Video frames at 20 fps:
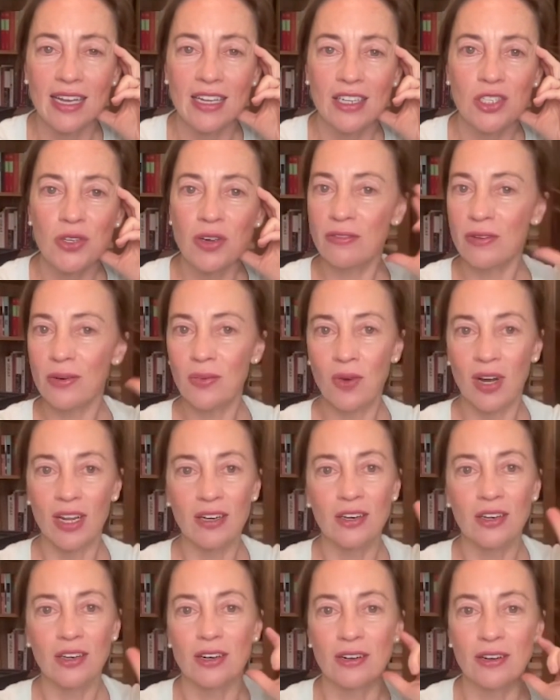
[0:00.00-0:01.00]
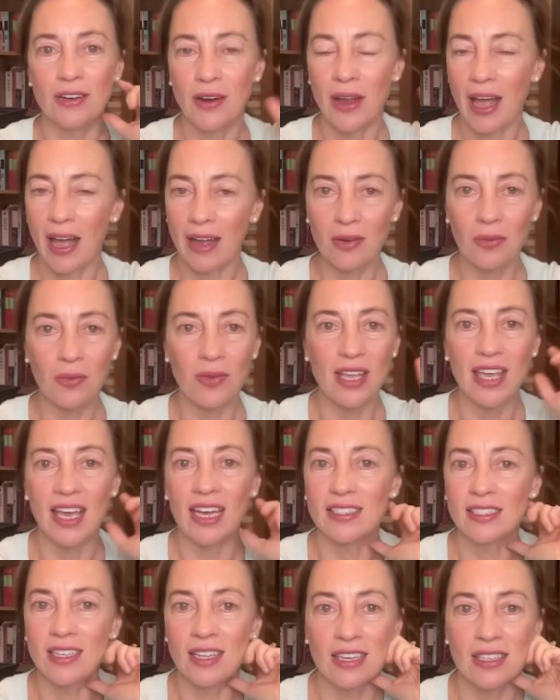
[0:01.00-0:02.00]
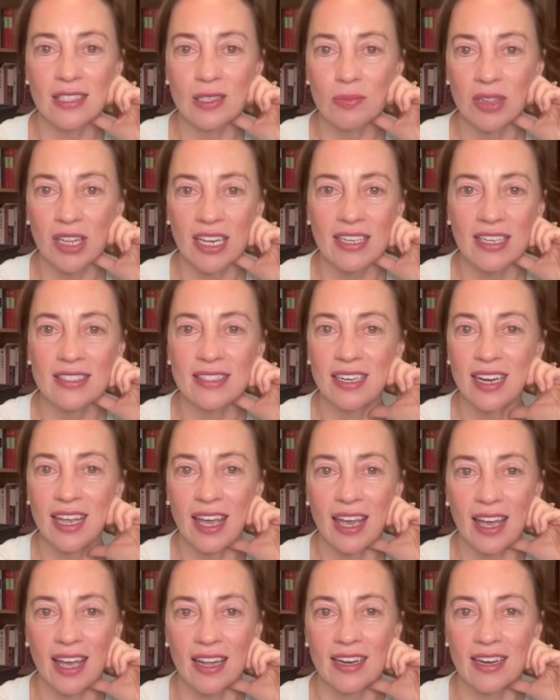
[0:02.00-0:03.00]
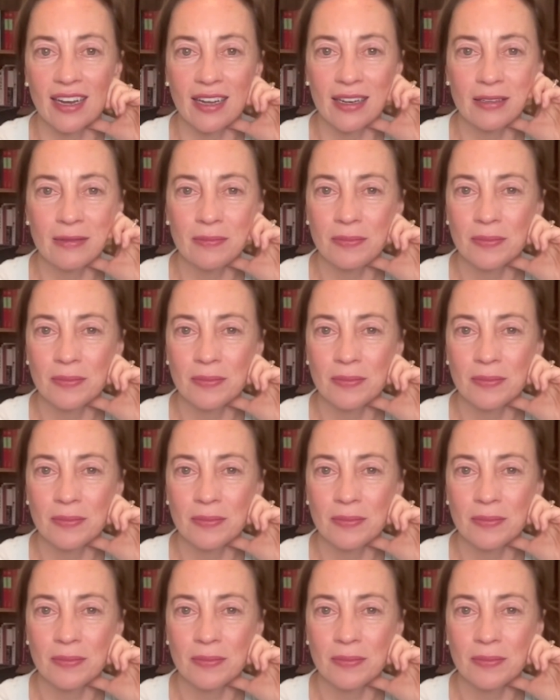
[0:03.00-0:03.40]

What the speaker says: Do you ever wonder, how did we get to this place in Canada?